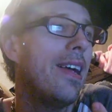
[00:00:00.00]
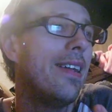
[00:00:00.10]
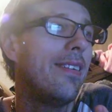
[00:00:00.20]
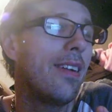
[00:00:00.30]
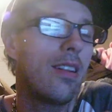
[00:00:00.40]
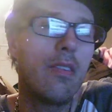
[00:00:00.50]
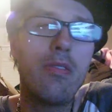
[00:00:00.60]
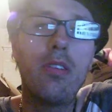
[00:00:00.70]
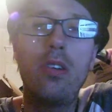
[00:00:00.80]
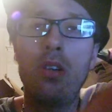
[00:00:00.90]
SXT
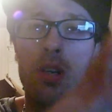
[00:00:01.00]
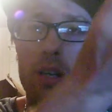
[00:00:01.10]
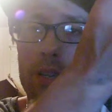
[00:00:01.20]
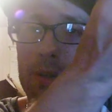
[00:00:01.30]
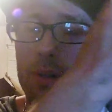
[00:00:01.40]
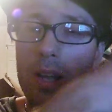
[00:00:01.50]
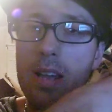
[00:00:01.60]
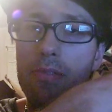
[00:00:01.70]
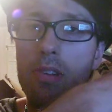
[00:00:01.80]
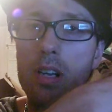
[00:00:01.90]
Phil last
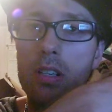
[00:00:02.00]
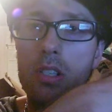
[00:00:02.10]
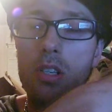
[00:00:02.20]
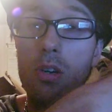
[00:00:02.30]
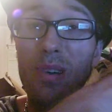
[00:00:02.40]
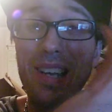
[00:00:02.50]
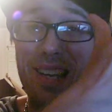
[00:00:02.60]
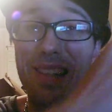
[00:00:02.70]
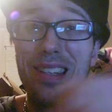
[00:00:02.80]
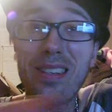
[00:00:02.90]
Friday show
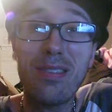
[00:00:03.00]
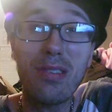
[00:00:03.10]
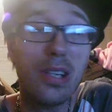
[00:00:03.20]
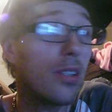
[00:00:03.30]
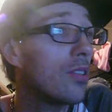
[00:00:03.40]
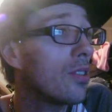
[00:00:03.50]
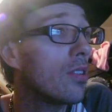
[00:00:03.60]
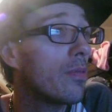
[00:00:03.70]
and this Friday show.